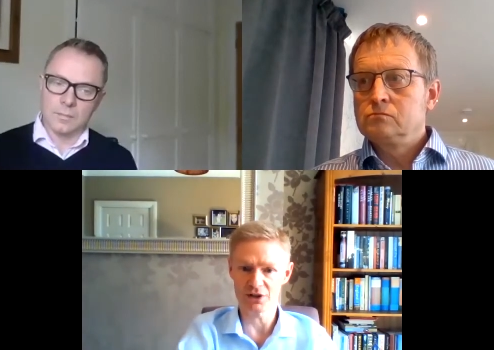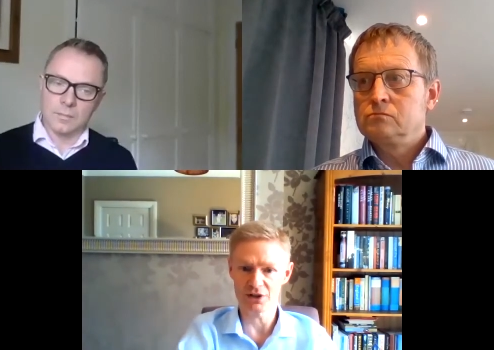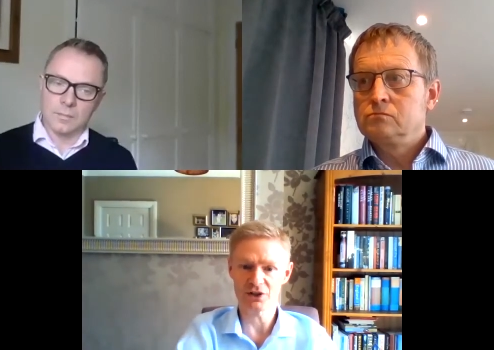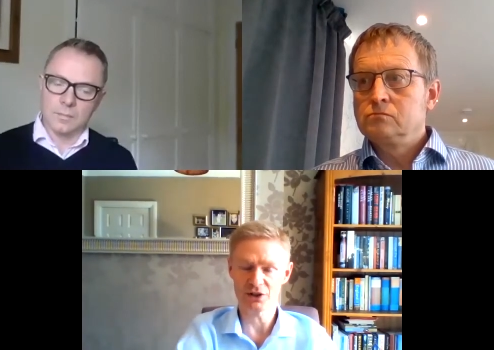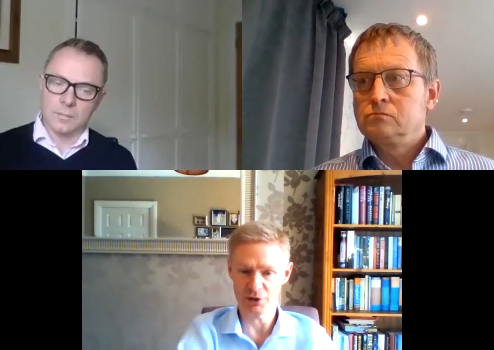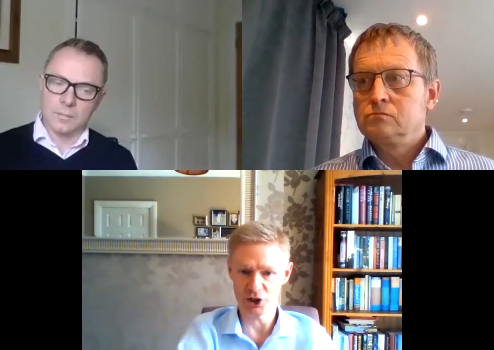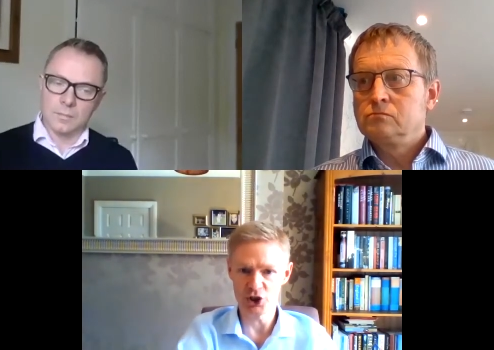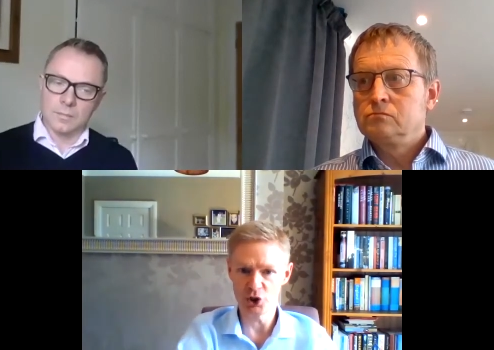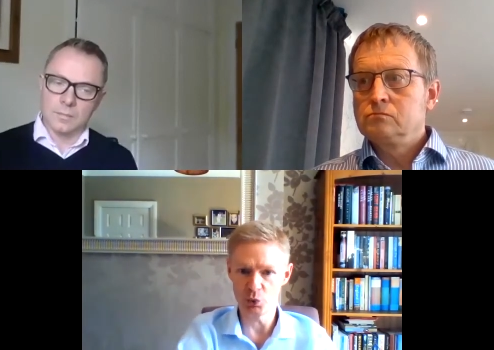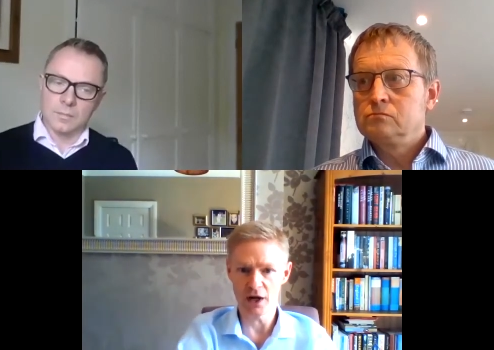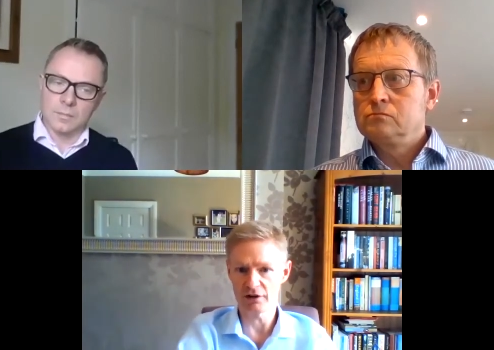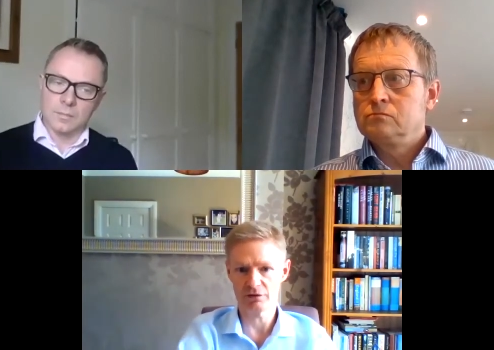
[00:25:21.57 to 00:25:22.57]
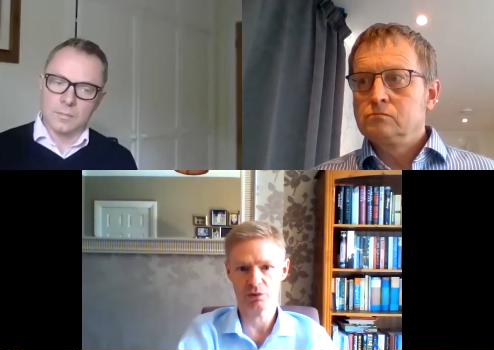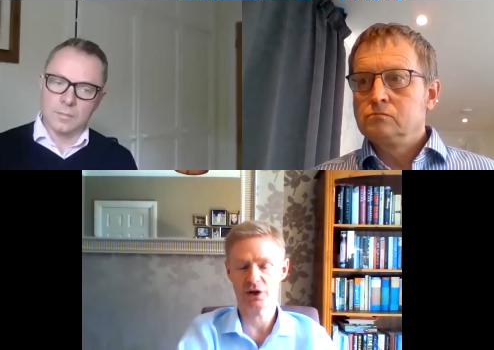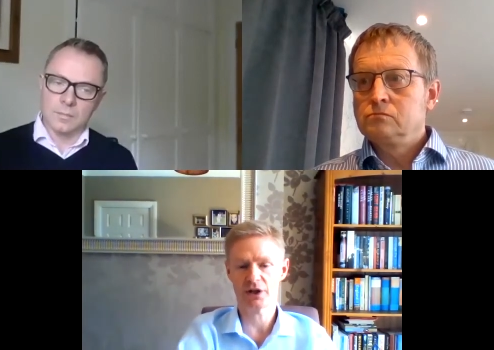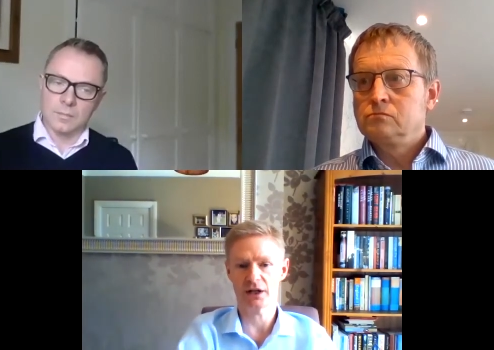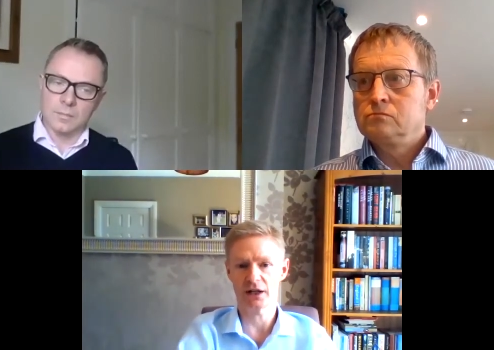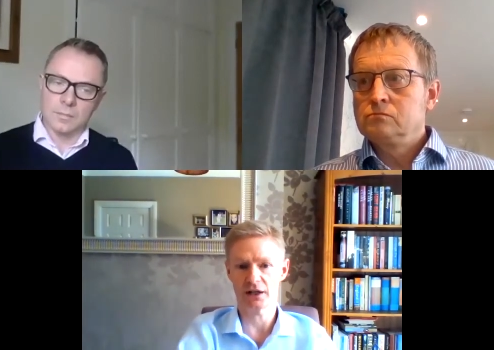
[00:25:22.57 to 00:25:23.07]
Speaker 1: It's going to be a new way of
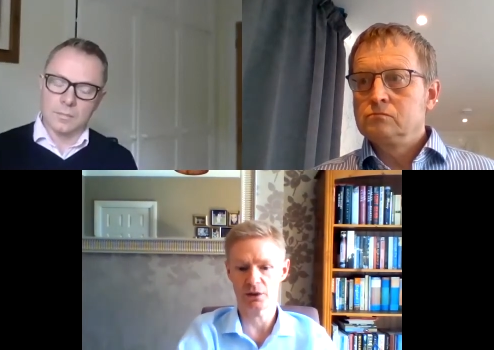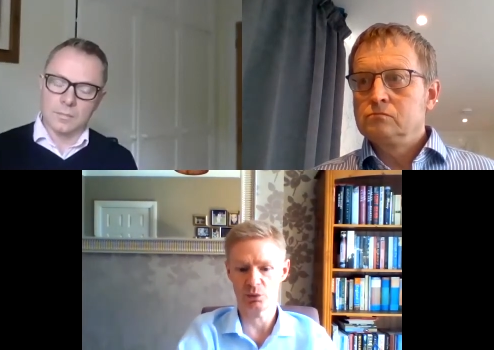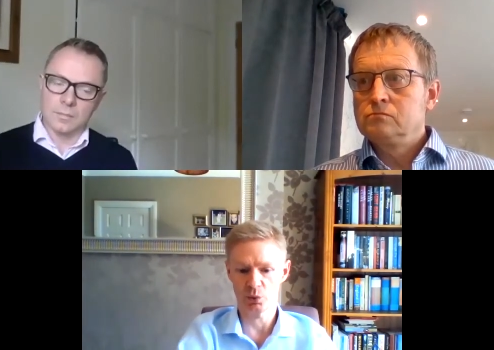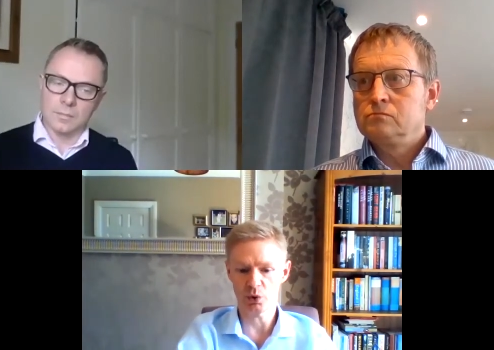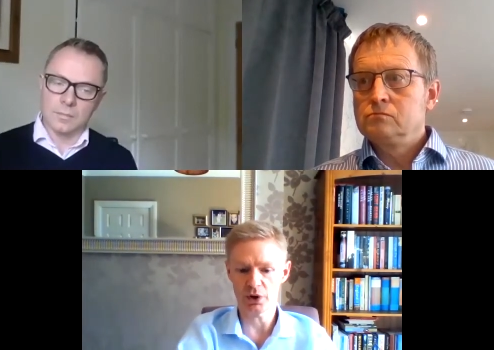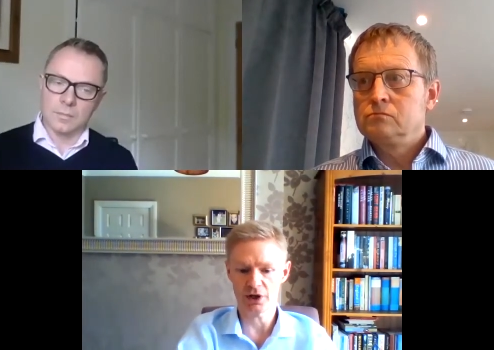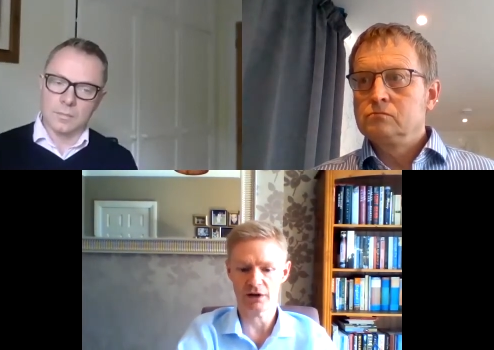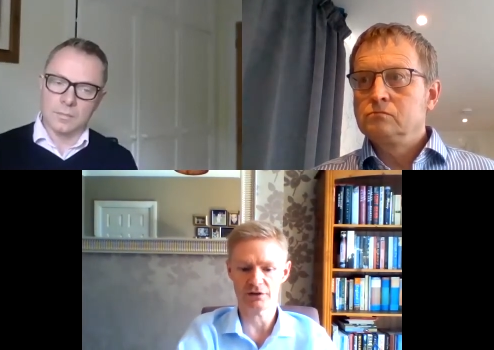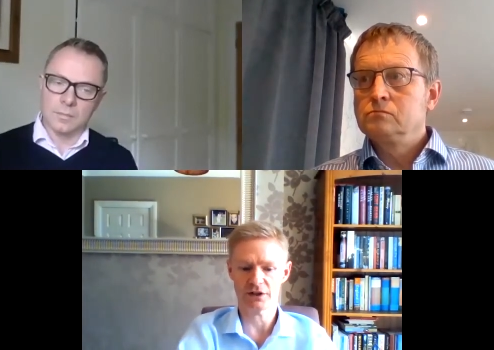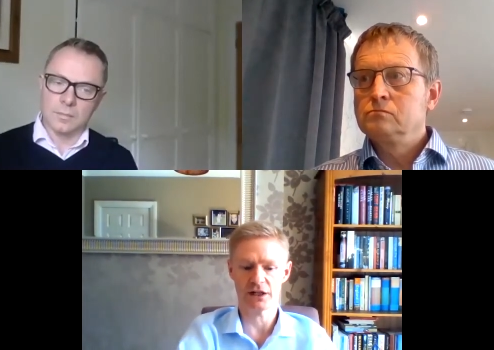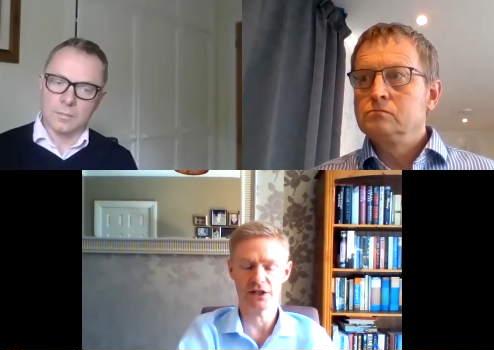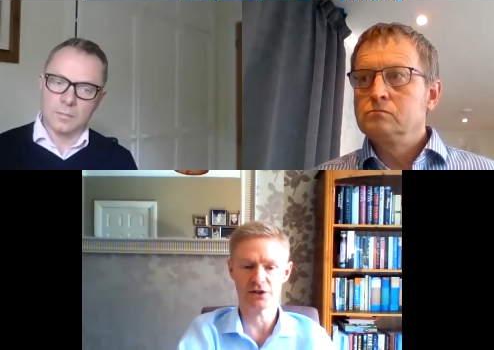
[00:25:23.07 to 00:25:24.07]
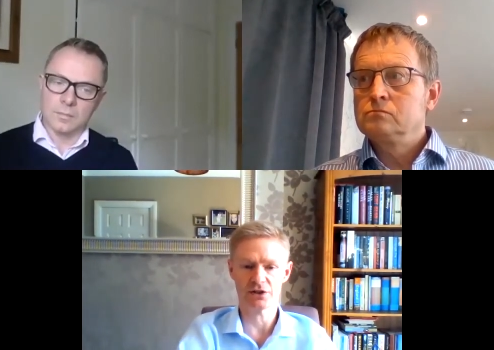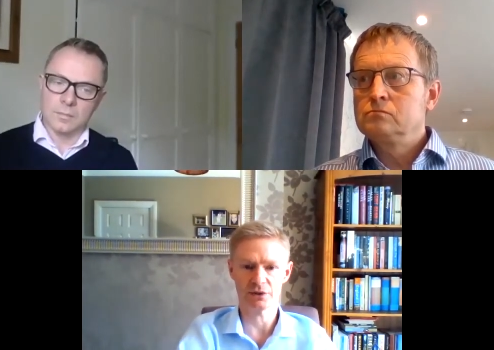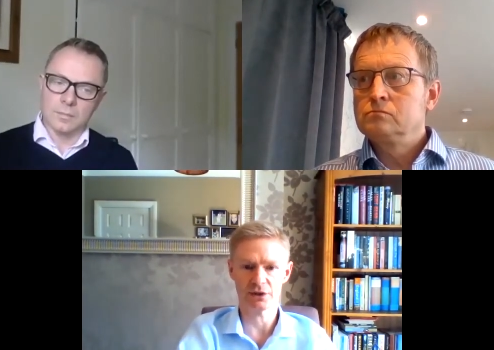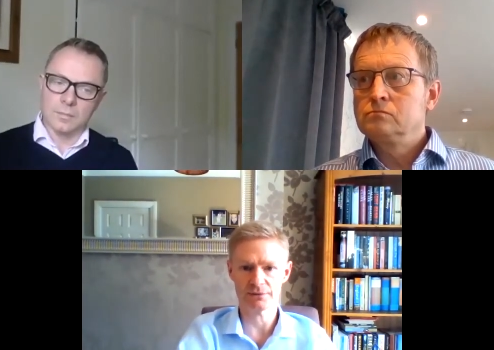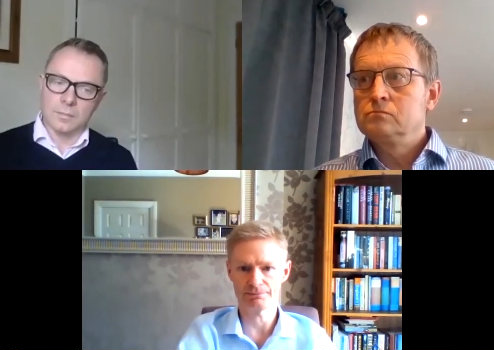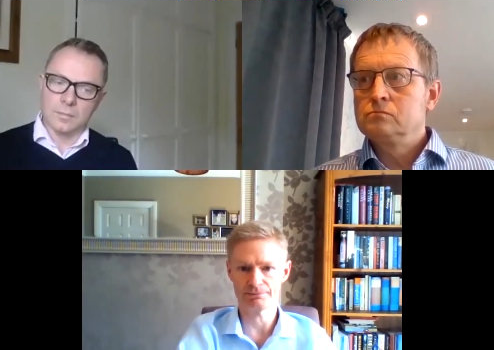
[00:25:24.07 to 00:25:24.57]
working. I think we're all going to have to get used to it.